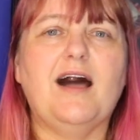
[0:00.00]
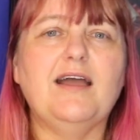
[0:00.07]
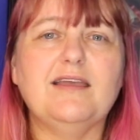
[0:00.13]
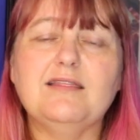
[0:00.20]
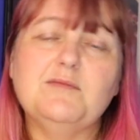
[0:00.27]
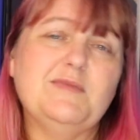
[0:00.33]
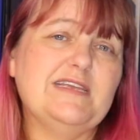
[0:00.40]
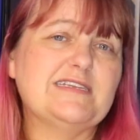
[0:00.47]

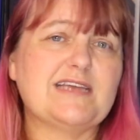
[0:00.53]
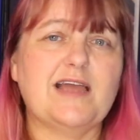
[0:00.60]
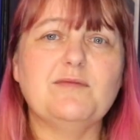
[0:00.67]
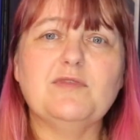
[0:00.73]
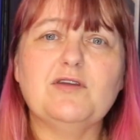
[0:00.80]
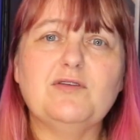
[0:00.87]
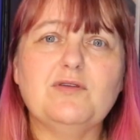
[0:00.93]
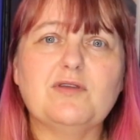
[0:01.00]
In the
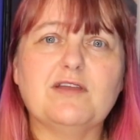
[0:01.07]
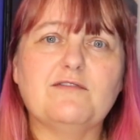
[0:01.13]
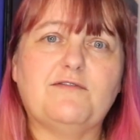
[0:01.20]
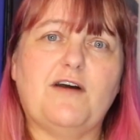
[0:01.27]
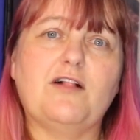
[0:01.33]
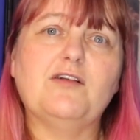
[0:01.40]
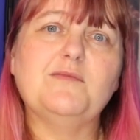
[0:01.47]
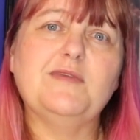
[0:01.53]
meantime, though, you can
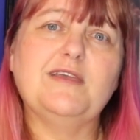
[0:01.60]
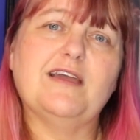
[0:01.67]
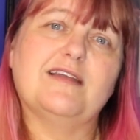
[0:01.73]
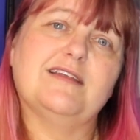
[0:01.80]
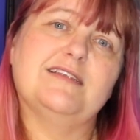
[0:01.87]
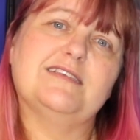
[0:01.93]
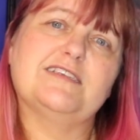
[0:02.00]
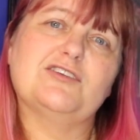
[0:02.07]
follow me on
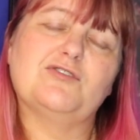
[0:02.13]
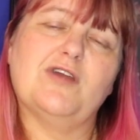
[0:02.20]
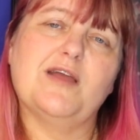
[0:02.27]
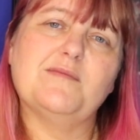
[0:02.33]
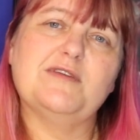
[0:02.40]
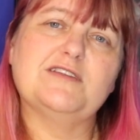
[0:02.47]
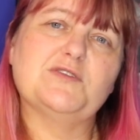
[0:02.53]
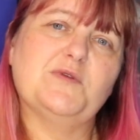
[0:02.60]

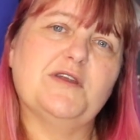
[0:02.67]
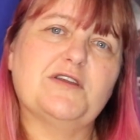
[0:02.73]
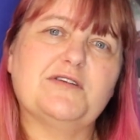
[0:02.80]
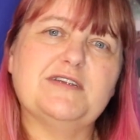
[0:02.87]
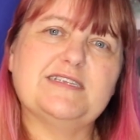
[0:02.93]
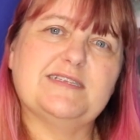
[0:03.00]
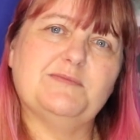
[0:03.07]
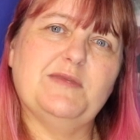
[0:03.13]
Instagram and Twitter
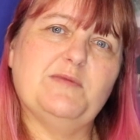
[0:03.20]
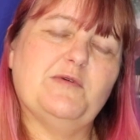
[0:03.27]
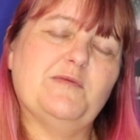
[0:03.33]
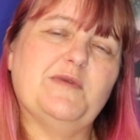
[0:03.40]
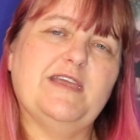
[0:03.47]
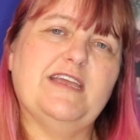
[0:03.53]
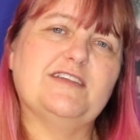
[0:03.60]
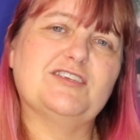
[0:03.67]
as
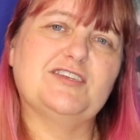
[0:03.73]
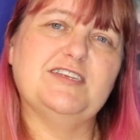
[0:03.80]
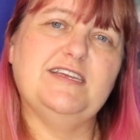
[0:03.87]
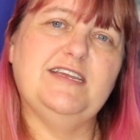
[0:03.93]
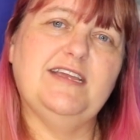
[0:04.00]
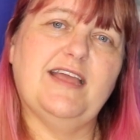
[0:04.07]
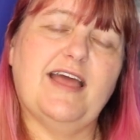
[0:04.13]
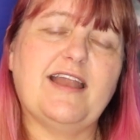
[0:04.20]

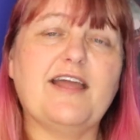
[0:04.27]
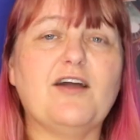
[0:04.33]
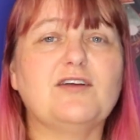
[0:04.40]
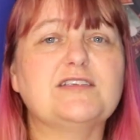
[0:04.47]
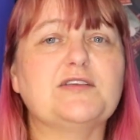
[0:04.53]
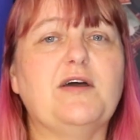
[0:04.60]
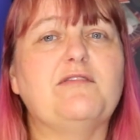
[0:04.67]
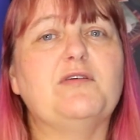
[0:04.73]
MaplePhD, and I
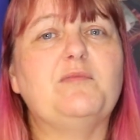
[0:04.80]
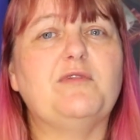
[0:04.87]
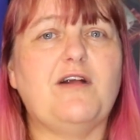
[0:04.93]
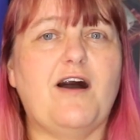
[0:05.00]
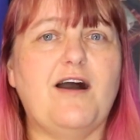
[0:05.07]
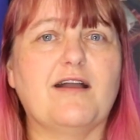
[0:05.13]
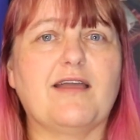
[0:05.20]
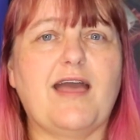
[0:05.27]
also have a
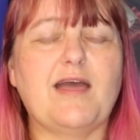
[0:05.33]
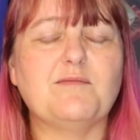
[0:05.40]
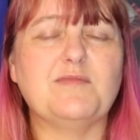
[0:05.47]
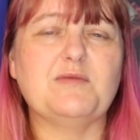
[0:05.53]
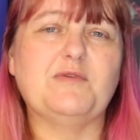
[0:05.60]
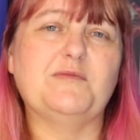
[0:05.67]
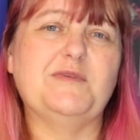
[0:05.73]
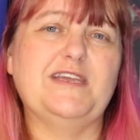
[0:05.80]
blog at
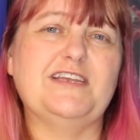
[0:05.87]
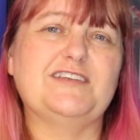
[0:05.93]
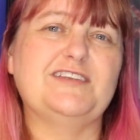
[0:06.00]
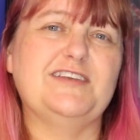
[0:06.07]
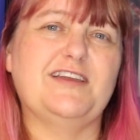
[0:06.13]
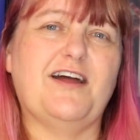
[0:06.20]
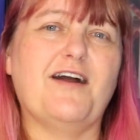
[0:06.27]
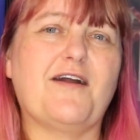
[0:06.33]

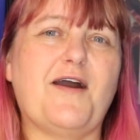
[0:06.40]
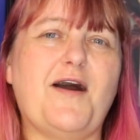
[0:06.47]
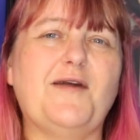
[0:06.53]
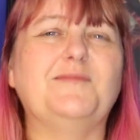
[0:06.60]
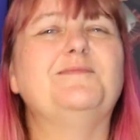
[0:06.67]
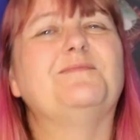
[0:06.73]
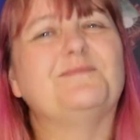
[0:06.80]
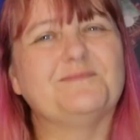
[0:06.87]

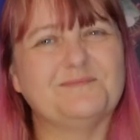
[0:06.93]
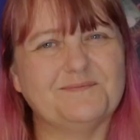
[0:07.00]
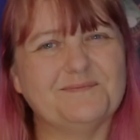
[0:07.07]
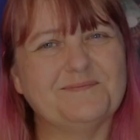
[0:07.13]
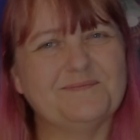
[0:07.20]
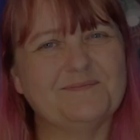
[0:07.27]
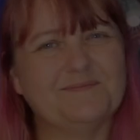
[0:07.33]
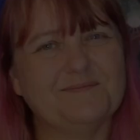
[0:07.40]
maplephd.com.